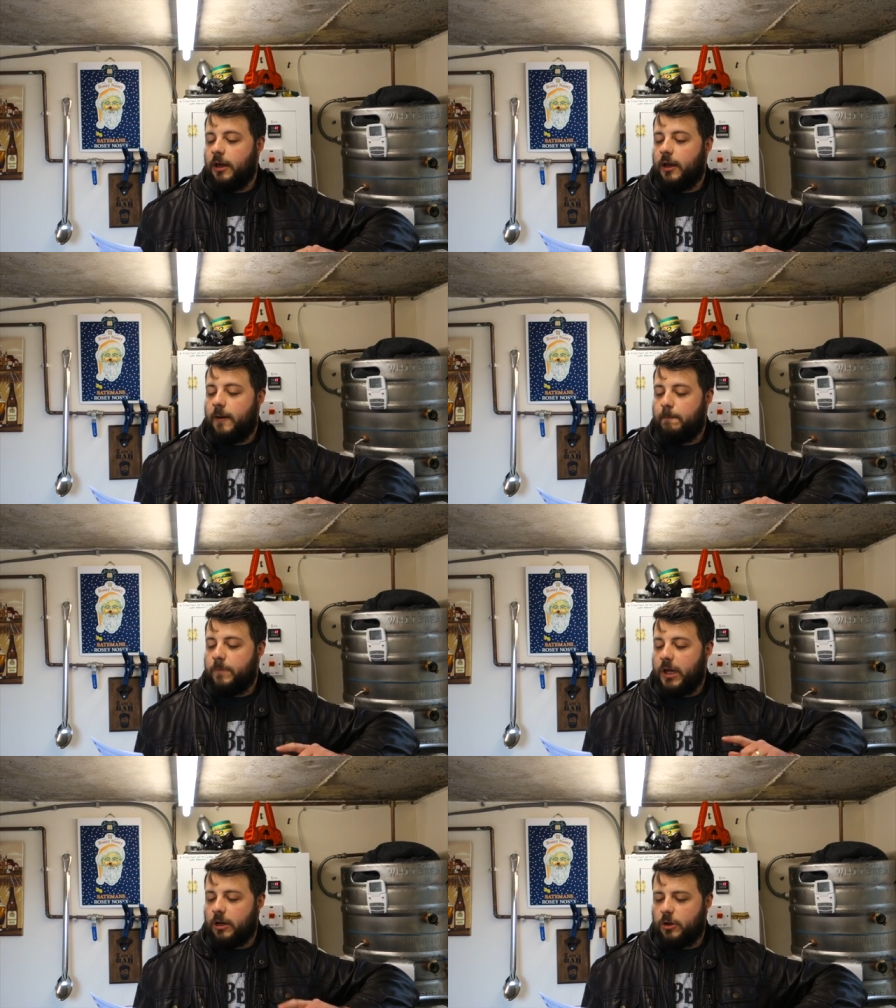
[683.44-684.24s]
Um,
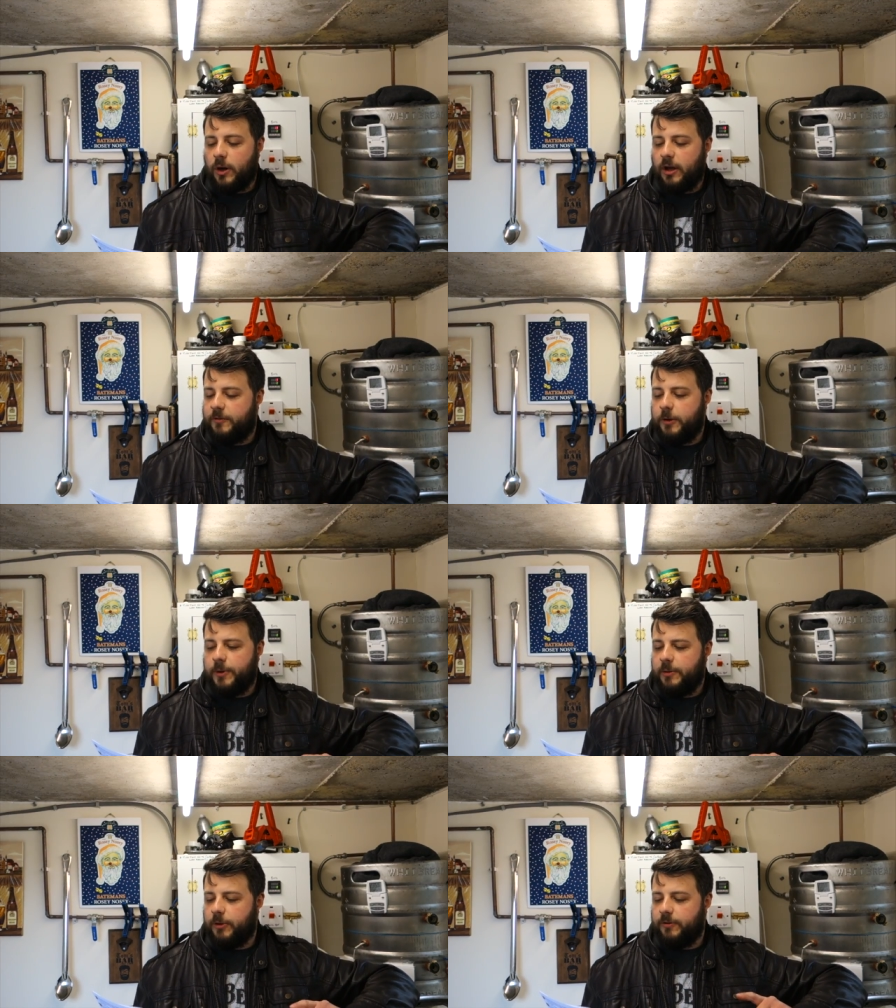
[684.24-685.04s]
quite a few
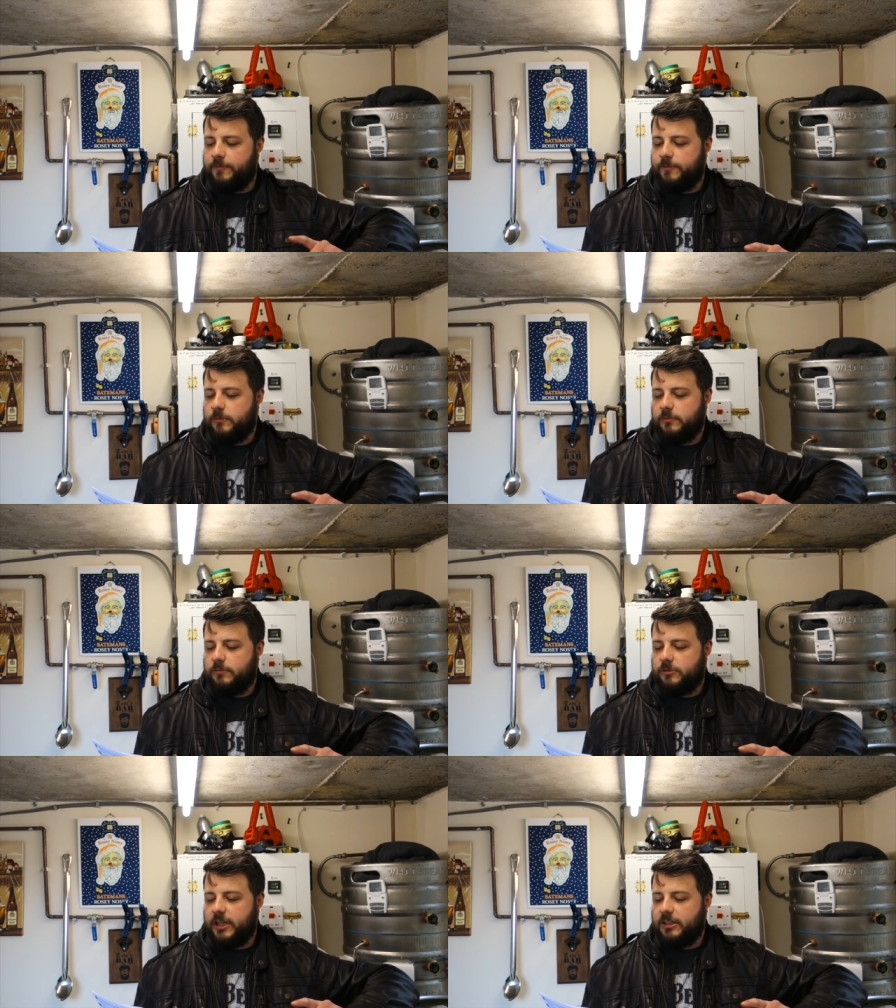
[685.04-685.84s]
people have
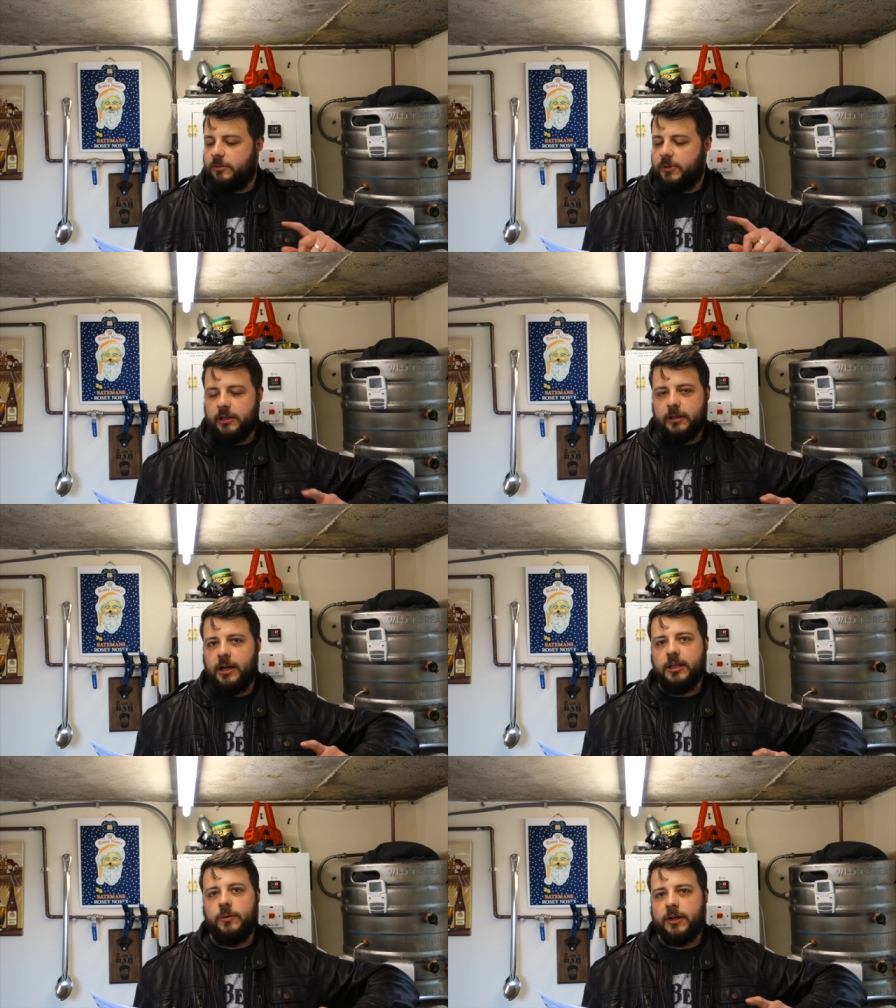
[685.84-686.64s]
said to me,
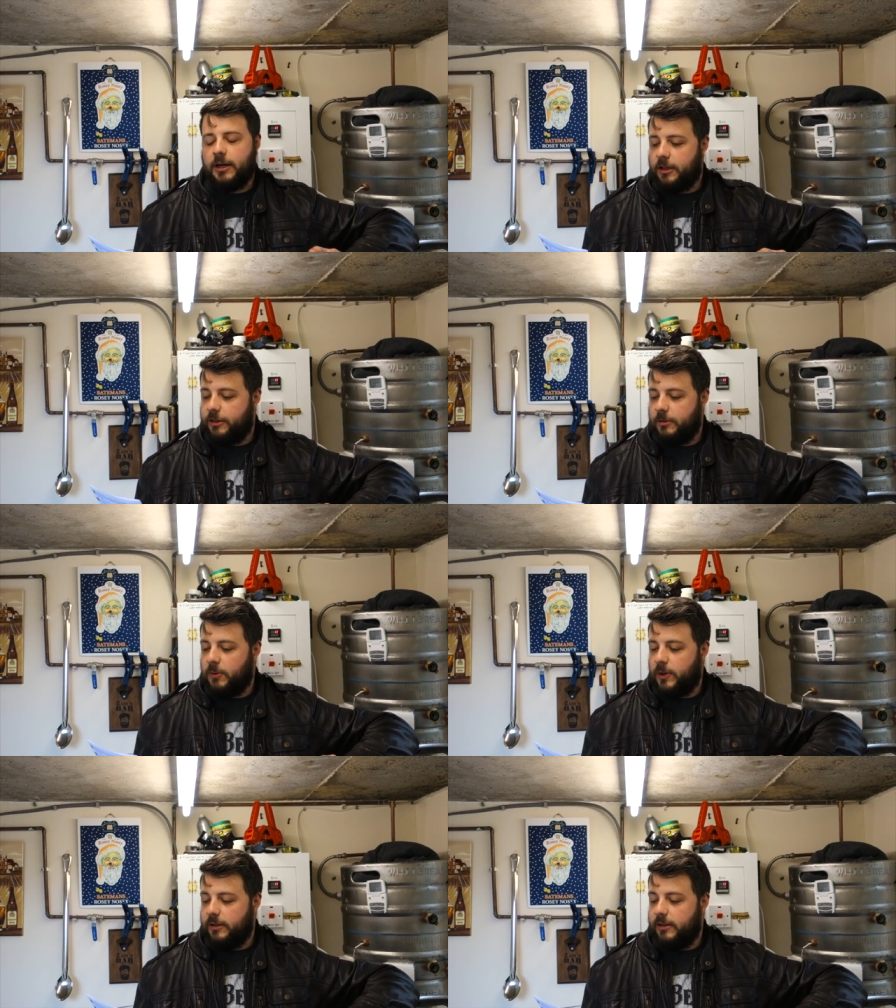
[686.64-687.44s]
like, you want to get a
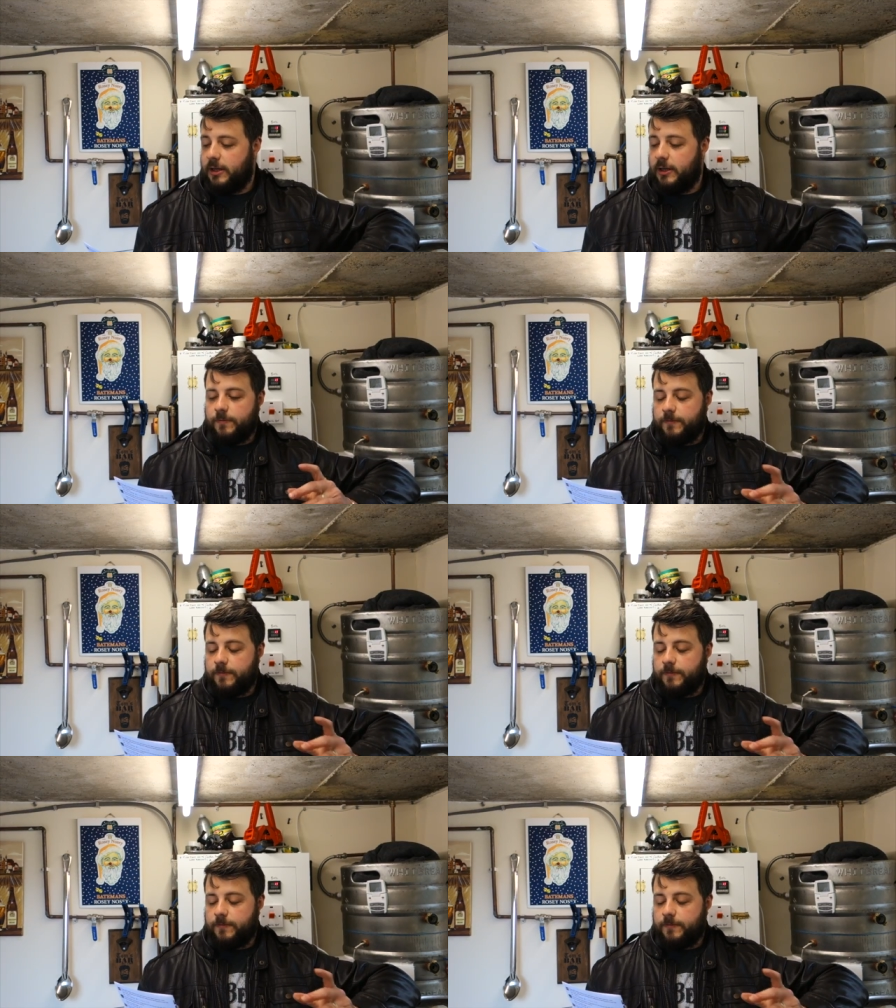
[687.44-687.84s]
thermowell in there?